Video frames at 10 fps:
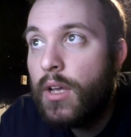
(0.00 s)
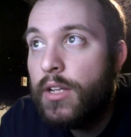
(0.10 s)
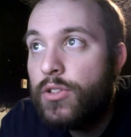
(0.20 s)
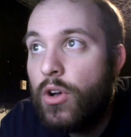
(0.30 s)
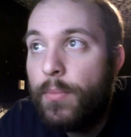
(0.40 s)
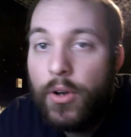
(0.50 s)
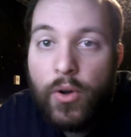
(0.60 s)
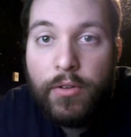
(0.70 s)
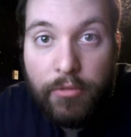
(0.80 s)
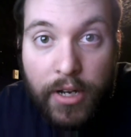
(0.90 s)
And so I'm going to go
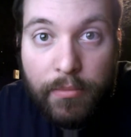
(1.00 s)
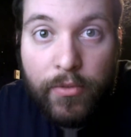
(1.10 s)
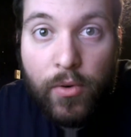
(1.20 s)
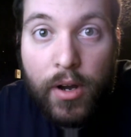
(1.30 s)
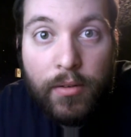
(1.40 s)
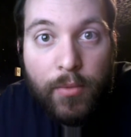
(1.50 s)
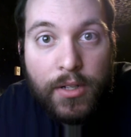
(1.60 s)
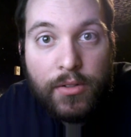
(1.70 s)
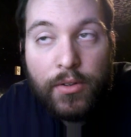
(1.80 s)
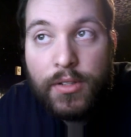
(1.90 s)
ahead and read it before I
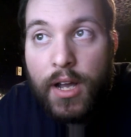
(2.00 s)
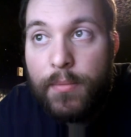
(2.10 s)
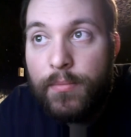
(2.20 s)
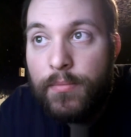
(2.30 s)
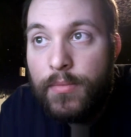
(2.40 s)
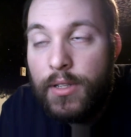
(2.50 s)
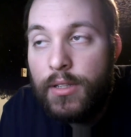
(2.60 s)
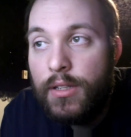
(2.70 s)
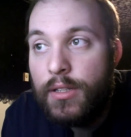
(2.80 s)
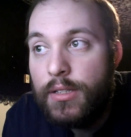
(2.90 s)
waste all the time
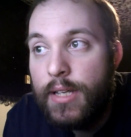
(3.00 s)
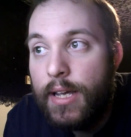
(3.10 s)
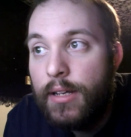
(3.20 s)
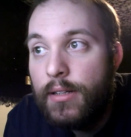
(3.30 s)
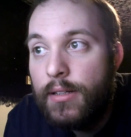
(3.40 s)
in this day.